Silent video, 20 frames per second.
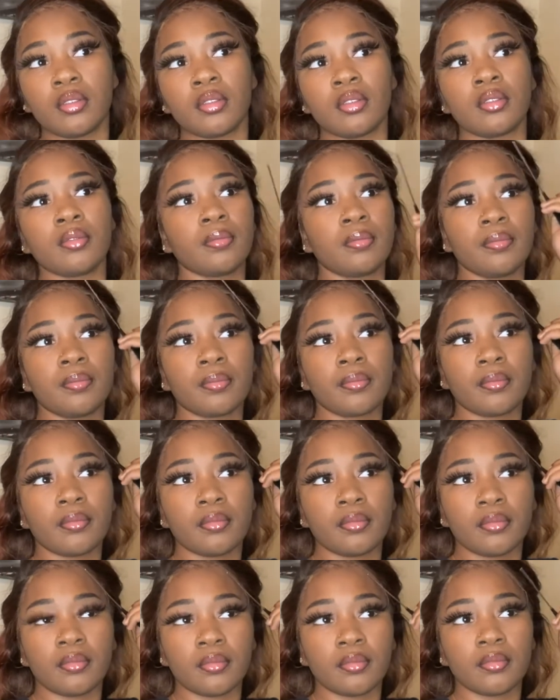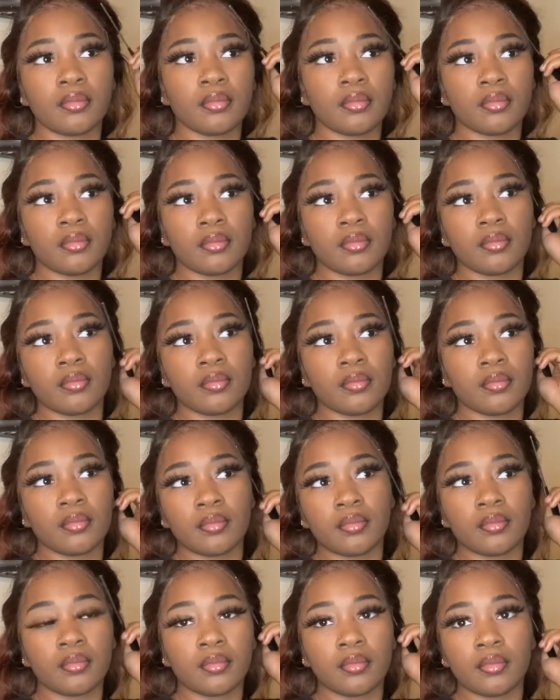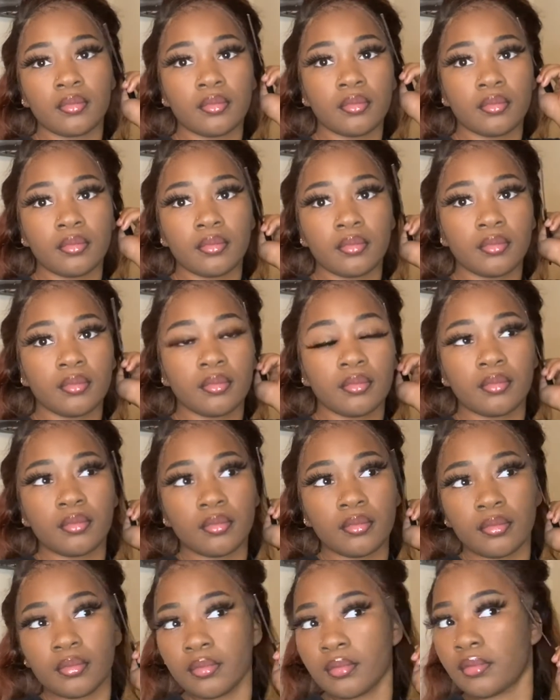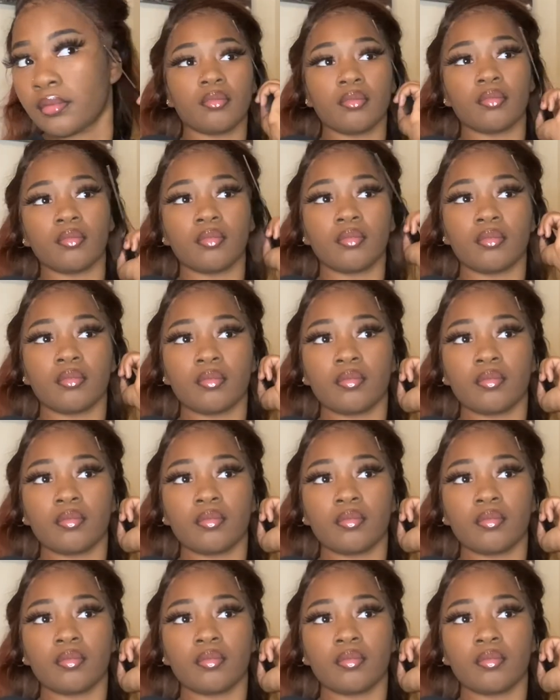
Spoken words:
it's going to be nothing but scalp. I'm telling you. So